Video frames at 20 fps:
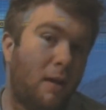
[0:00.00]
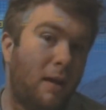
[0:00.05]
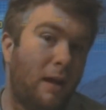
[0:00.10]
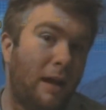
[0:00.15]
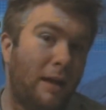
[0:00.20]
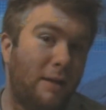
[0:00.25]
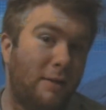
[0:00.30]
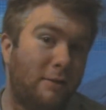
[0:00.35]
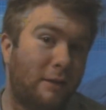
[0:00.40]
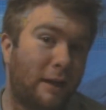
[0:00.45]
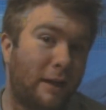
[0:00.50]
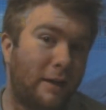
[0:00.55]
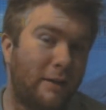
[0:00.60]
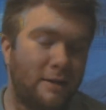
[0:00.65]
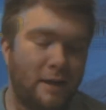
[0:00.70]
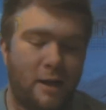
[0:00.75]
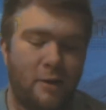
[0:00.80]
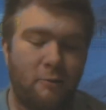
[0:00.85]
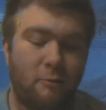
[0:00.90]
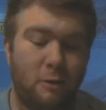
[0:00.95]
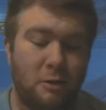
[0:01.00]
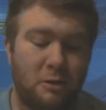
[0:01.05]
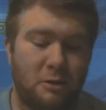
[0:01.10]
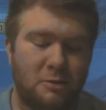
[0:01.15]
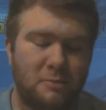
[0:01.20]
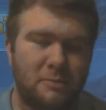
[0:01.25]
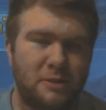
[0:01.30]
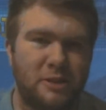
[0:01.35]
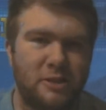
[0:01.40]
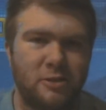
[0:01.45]
Hello again, and
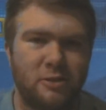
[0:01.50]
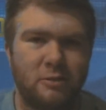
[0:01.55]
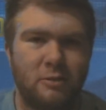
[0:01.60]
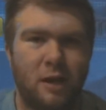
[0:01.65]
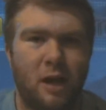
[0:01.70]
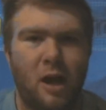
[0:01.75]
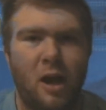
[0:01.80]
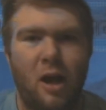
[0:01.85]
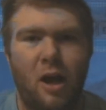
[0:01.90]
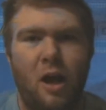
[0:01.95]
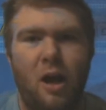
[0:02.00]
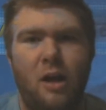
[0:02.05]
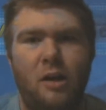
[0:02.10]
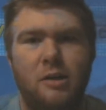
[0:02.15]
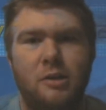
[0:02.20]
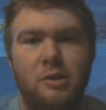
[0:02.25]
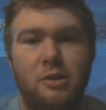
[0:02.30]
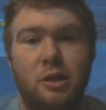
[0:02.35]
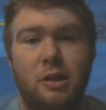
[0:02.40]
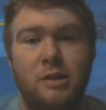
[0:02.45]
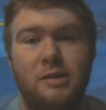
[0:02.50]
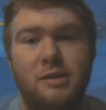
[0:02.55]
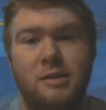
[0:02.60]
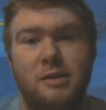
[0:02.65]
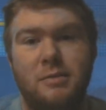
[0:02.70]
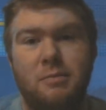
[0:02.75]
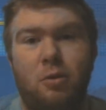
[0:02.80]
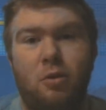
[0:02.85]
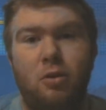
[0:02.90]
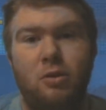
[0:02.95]
welcome to
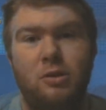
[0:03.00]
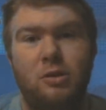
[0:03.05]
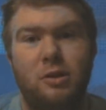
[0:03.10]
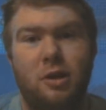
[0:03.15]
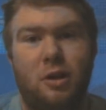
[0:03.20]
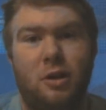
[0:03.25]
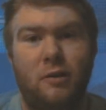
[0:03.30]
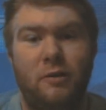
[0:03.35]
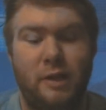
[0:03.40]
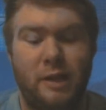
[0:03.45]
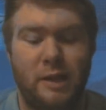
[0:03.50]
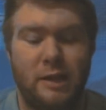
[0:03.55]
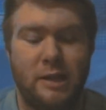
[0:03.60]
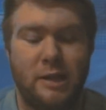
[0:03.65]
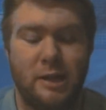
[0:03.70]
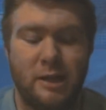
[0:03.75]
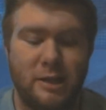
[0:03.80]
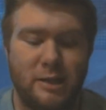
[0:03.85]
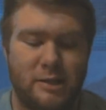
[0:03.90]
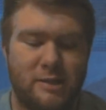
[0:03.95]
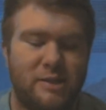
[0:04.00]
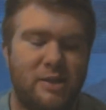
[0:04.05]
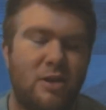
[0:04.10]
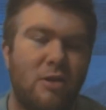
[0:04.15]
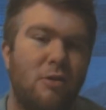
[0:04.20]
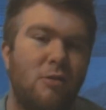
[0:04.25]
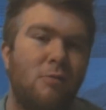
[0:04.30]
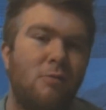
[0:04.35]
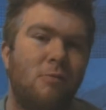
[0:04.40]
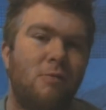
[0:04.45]
Justin's portion of the Idiot
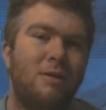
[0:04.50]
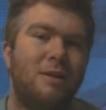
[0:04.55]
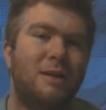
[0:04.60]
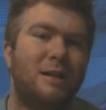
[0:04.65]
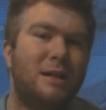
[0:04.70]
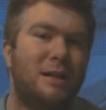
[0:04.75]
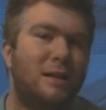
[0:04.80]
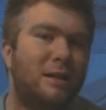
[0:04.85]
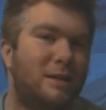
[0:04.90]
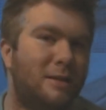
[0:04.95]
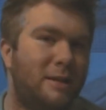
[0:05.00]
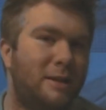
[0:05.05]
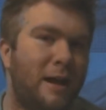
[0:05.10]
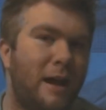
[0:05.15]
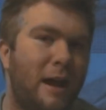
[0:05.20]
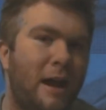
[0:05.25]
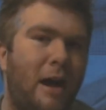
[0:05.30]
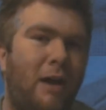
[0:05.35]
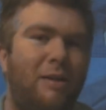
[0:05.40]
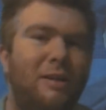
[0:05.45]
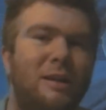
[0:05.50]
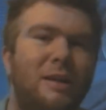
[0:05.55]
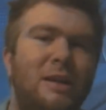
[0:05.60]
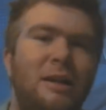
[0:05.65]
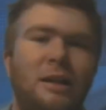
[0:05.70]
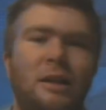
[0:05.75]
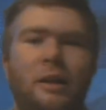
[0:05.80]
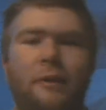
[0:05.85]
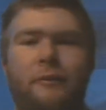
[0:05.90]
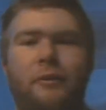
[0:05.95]
Zone. Now,
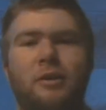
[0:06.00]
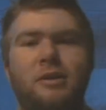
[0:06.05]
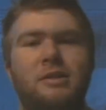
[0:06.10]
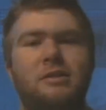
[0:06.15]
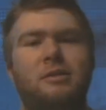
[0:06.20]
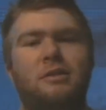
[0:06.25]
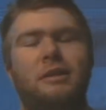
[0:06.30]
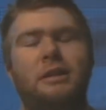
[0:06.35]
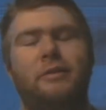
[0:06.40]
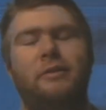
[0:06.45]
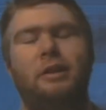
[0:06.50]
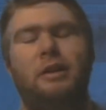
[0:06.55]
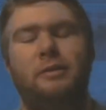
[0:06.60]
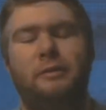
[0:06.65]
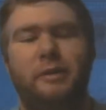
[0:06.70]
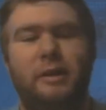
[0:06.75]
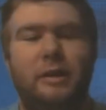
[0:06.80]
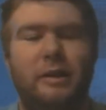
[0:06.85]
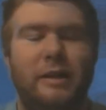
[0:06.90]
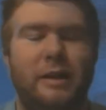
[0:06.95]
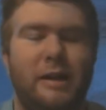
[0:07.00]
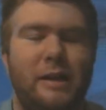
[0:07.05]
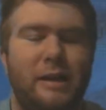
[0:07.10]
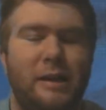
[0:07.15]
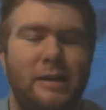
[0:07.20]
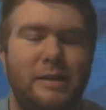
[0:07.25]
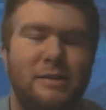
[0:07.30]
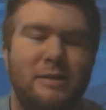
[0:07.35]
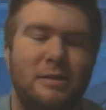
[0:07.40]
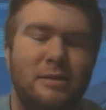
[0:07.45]
the first story I've got for you today
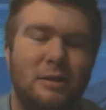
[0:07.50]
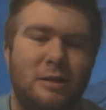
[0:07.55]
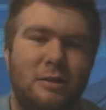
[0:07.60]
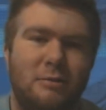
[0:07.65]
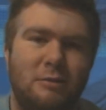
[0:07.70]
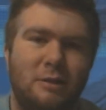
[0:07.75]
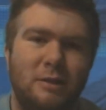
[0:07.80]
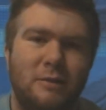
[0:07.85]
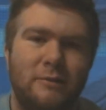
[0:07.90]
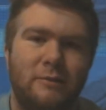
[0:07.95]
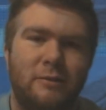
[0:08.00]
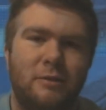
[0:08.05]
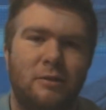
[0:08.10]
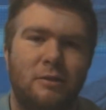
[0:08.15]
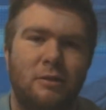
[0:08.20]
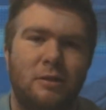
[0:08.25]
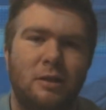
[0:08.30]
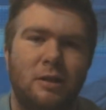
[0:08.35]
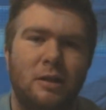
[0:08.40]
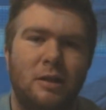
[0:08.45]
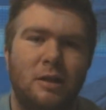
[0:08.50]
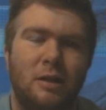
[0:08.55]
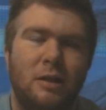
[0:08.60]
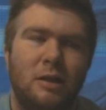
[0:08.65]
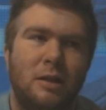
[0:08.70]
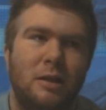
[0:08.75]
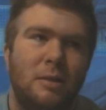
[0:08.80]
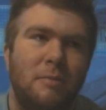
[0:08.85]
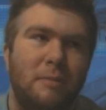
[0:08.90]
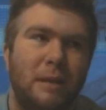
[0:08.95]
is not one for
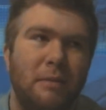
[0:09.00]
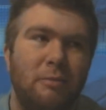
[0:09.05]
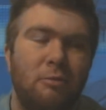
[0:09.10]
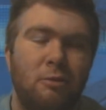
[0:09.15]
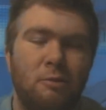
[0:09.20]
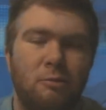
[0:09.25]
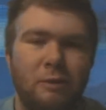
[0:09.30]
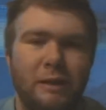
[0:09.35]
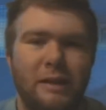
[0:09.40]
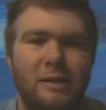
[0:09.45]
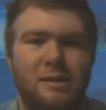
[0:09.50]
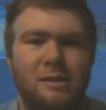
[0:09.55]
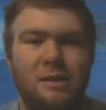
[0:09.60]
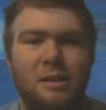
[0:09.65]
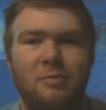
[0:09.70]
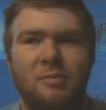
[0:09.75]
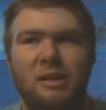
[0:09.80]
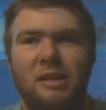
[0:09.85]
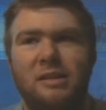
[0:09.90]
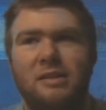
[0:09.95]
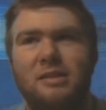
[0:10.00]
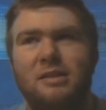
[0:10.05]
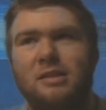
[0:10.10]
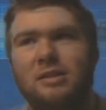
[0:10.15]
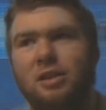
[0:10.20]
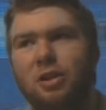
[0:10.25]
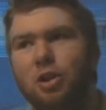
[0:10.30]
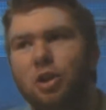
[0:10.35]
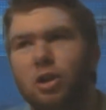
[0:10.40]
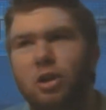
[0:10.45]
people with weak stomachs
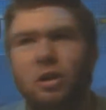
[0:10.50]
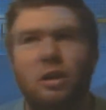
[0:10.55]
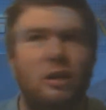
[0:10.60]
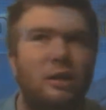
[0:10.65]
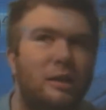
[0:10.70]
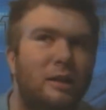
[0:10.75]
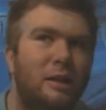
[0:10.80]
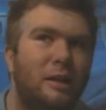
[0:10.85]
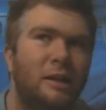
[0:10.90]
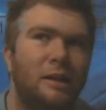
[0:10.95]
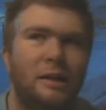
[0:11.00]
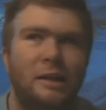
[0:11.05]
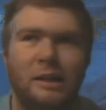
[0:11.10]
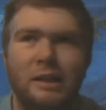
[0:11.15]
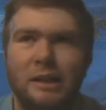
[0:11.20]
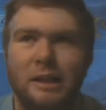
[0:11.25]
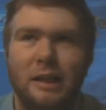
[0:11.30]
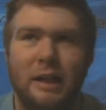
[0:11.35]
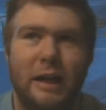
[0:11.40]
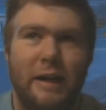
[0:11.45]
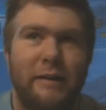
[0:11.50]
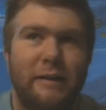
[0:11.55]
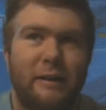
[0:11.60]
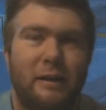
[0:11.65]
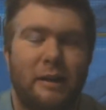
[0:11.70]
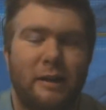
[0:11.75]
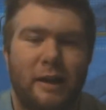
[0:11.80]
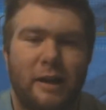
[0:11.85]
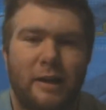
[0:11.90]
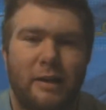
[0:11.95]
or anything
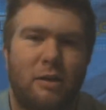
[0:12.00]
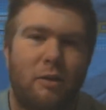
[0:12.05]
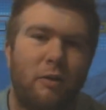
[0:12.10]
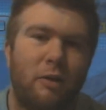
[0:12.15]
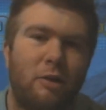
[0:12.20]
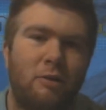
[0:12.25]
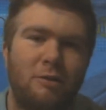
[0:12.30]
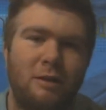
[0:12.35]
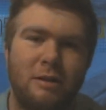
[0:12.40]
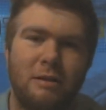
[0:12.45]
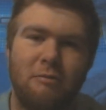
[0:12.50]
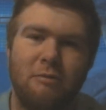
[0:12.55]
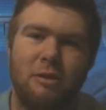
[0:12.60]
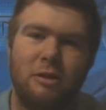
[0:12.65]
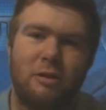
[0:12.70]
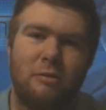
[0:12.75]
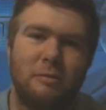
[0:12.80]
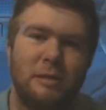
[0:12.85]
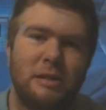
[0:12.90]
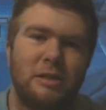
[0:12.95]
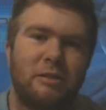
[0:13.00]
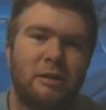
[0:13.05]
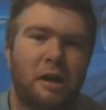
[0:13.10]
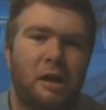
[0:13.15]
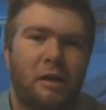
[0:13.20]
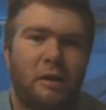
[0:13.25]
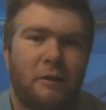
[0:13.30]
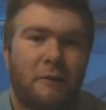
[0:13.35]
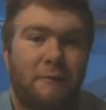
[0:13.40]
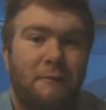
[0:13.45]
like that. Although we will not be showing any
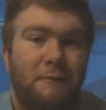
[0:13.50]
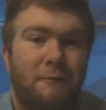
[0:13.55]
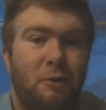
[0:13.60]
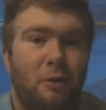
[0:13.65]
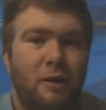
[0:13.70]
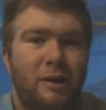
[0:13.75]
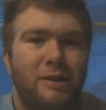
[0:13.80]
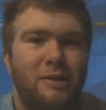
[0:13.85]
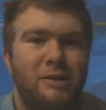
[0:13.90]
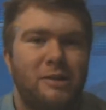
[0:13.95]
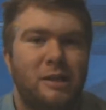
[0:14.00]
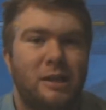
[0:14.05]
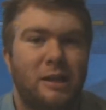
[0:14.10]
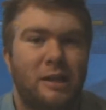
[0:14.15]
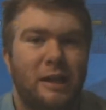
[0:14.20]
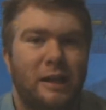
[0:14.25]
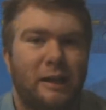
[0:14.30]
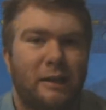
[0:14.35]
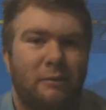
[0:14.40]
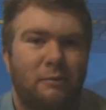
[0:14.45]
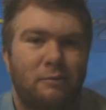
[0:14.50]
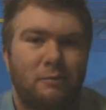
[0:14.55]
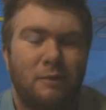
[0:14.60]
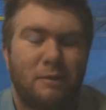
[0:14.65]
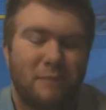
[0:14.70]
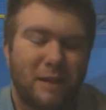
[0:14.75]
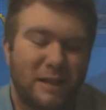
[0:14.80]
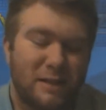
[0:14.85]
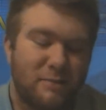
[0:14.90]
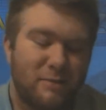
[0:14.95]
of the footage, it
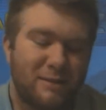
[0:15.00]
makes